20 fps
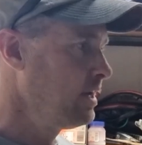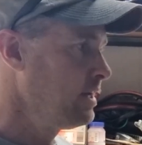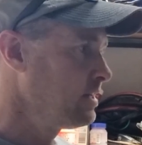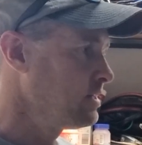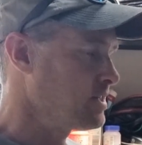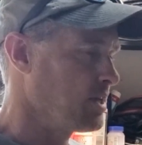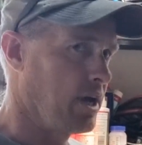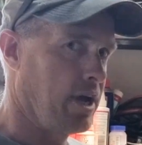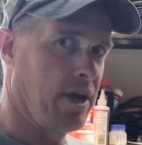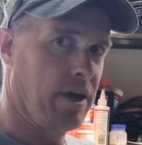
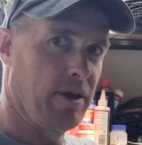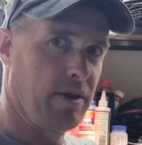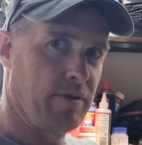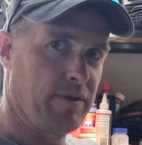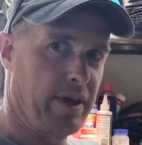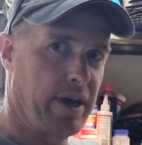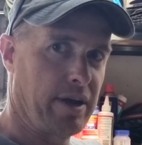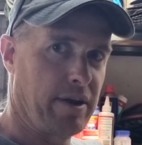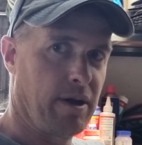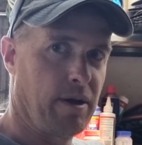so
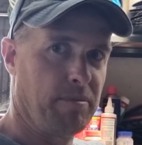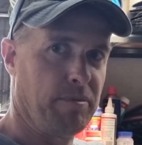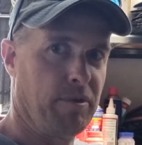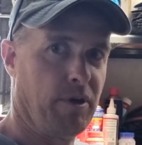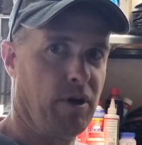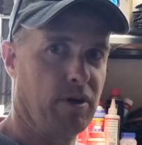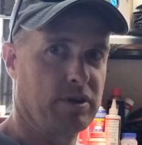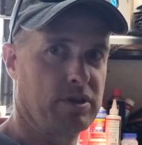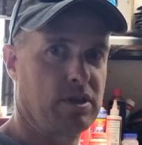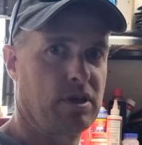that I'm
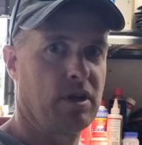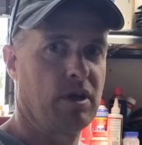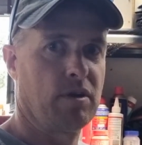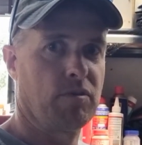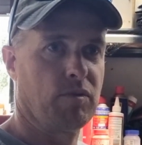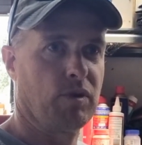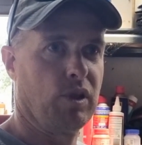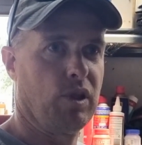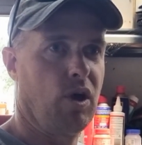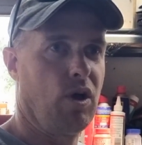not
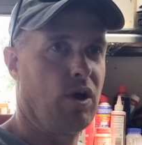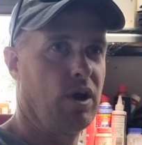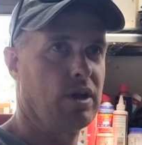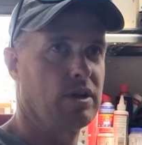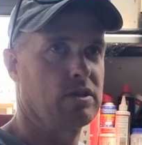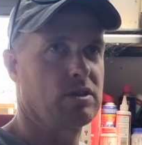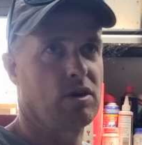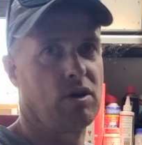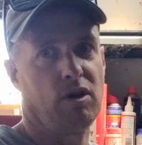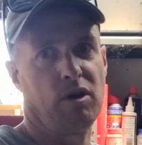
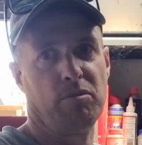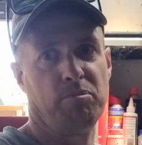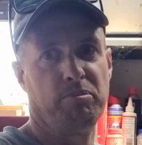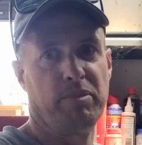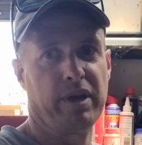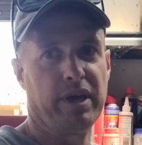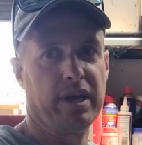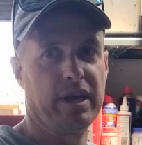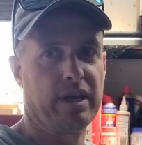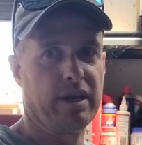reliant on
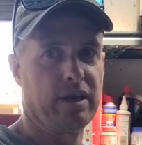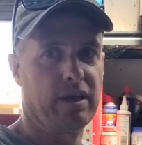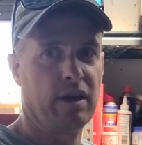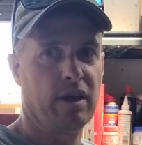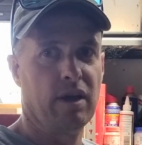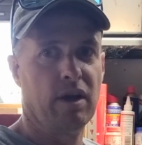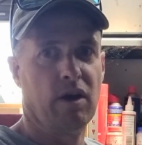being